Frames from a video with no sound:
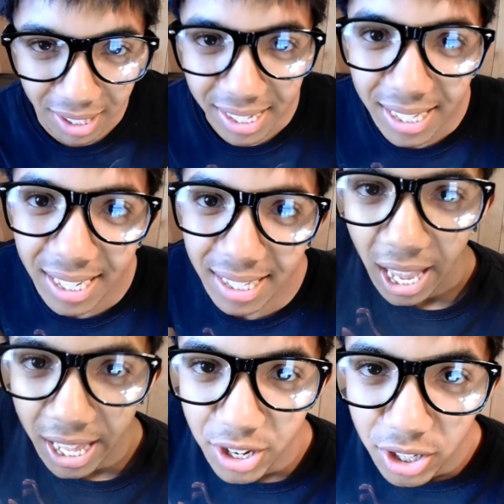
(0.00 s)
Selena,
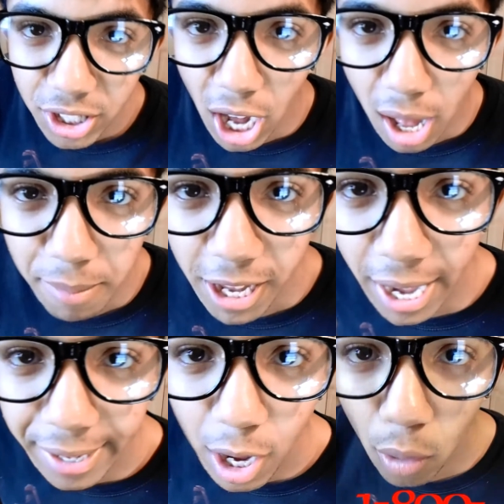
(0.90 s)
and you can call me
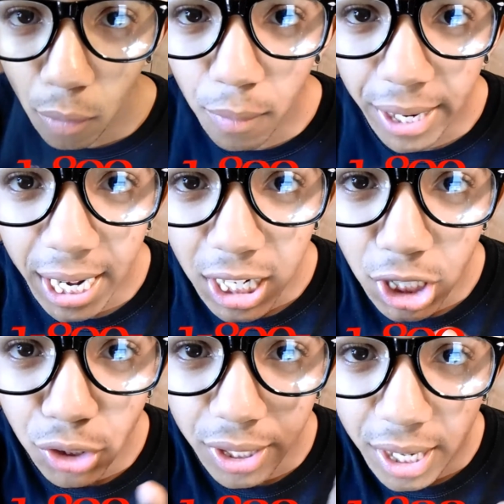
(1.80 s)
at
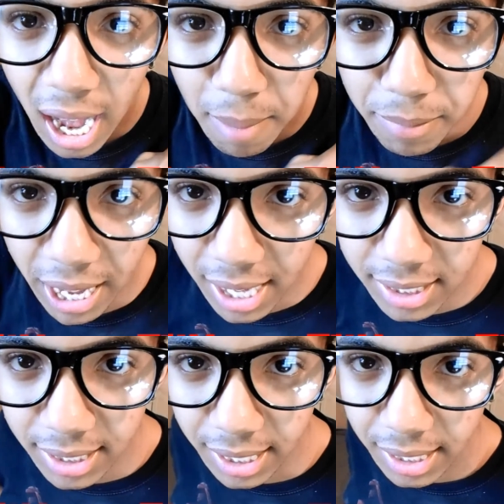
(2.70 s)
1-800, I'm
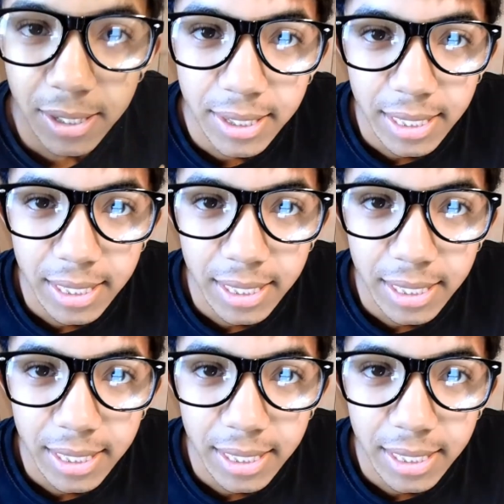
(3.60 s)
nasty. You